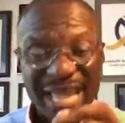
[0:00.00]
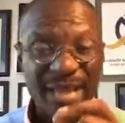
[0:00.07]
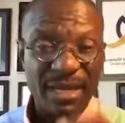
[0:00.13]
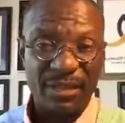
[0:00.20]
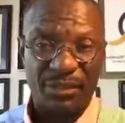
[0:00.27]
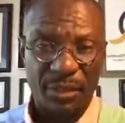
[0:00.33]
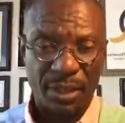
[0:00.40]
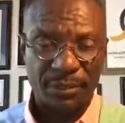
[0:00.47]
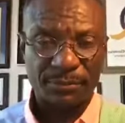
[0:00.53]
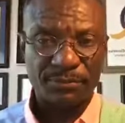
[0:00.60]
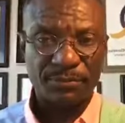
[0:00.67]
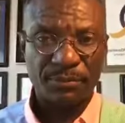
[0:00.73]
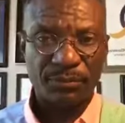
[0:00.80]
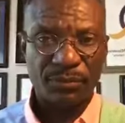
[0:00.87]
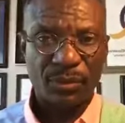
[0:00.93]
anything,
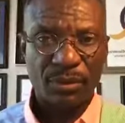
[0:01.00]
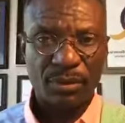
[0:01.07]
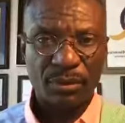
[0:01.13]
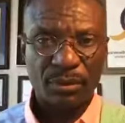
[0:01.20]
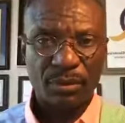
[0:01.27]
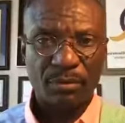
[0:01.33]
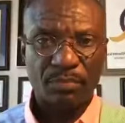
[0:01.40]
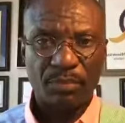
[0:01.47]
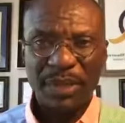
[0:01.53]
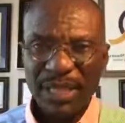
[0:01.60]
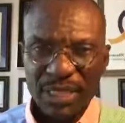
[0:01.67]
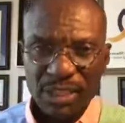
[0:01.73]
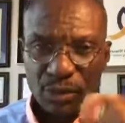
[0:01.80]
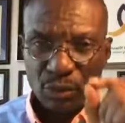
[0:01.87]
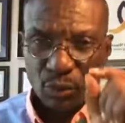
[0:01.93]

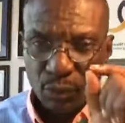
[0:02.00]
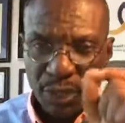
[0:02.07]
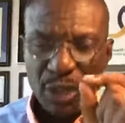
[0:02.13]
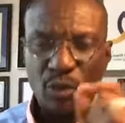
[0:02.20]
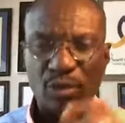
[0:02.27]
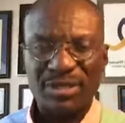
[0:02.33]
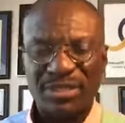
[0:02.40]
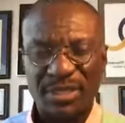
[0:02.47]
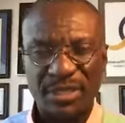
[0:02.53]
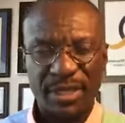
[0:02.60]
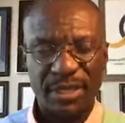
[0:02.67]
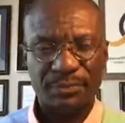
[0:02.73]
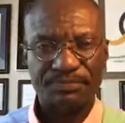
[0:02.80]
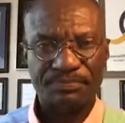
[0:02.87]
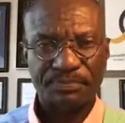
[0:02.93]
please
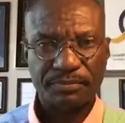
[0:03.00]
reconsider